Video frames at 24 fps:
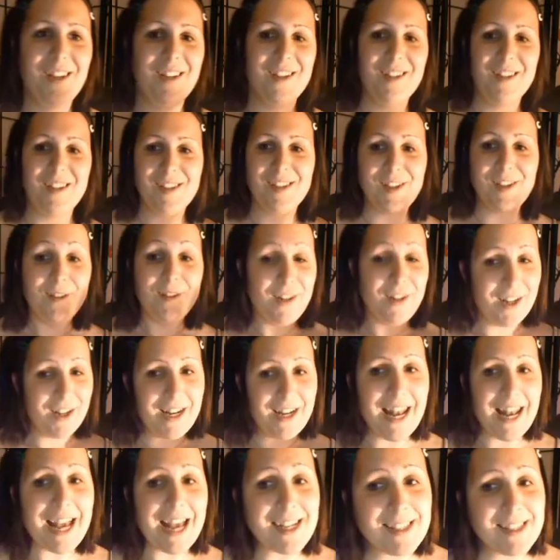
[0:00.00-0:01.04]
so look,
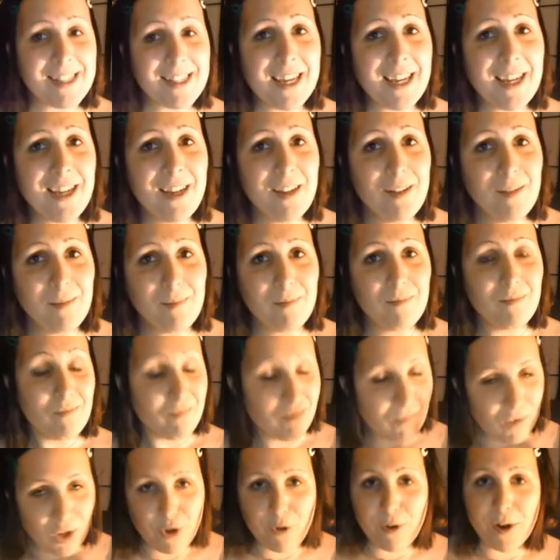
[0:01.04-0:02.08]
Lexi,
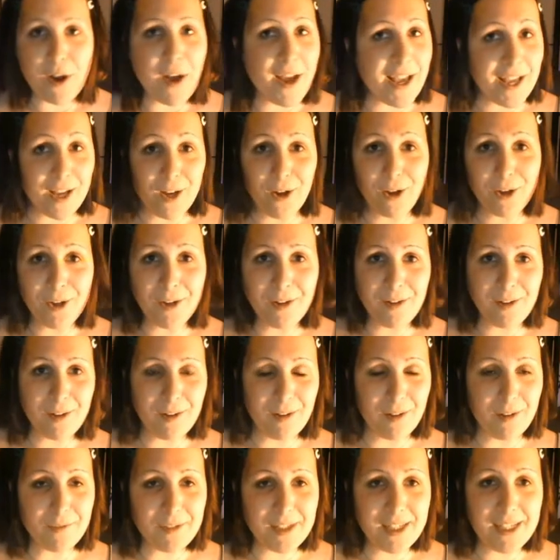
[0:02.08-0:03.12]
you're an icon
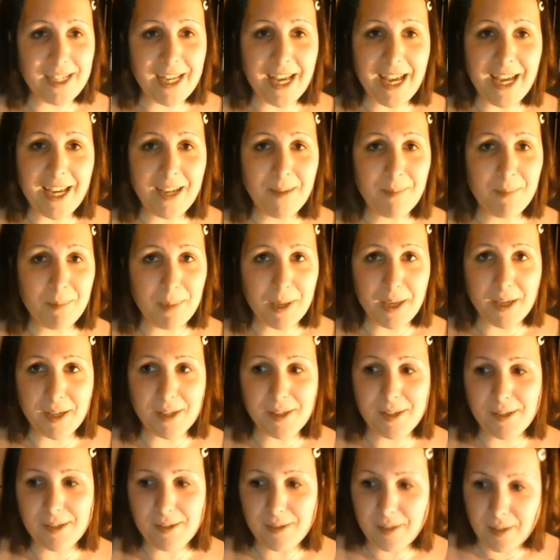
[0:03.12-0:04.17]
of today
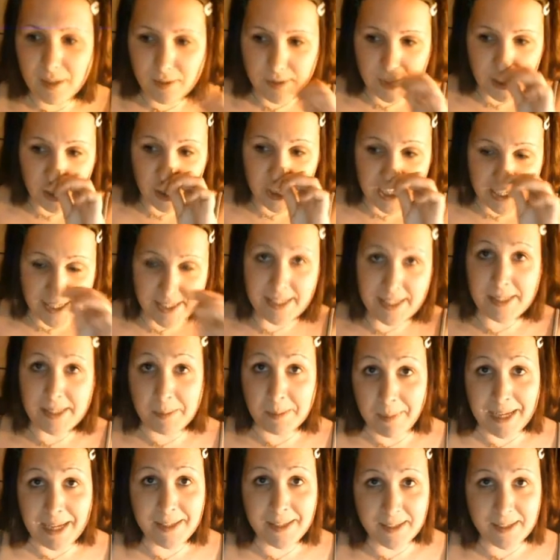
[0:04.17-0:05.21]
because you suggested
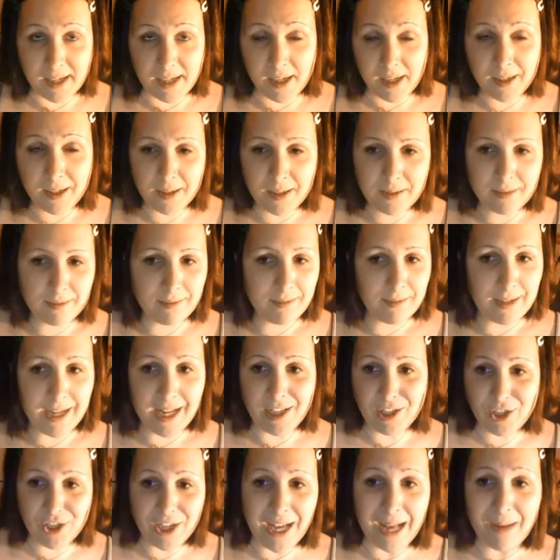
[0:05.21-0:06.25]
Space Duck,
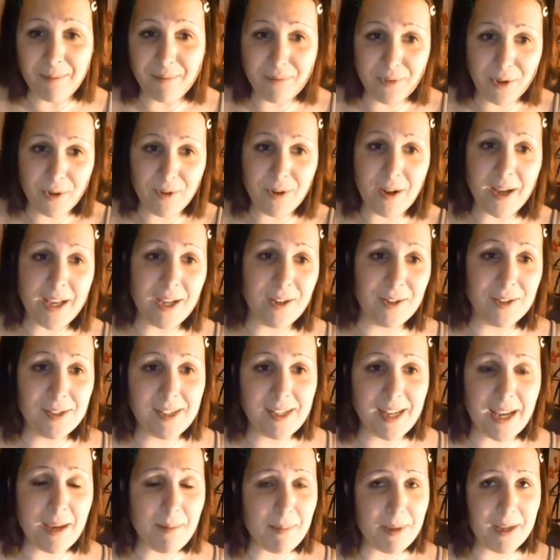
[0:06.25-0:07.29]
and Champ, you're an icon
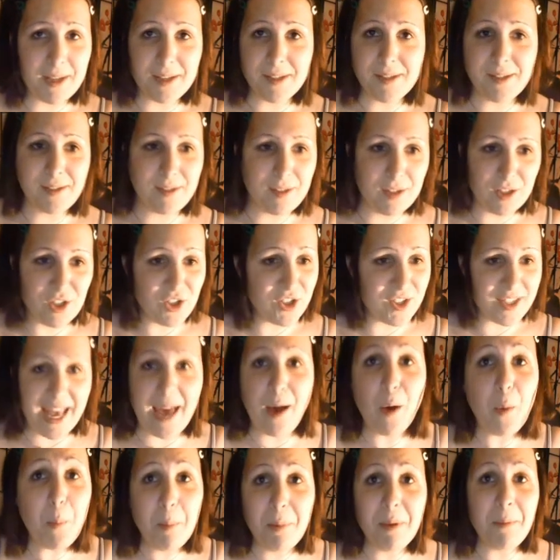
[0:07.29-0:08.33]
today because you're just
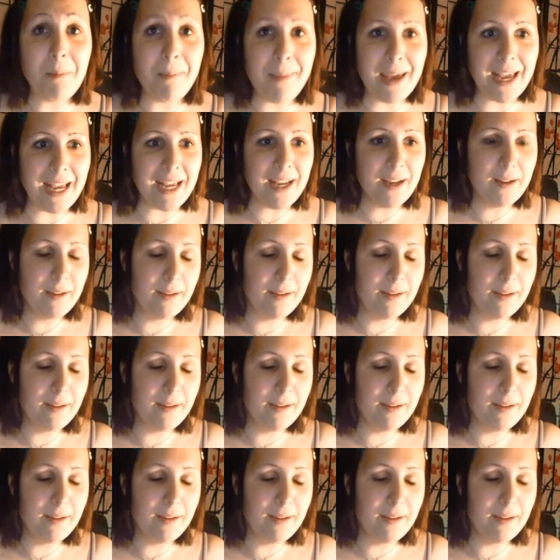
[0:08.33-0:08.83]
helping me.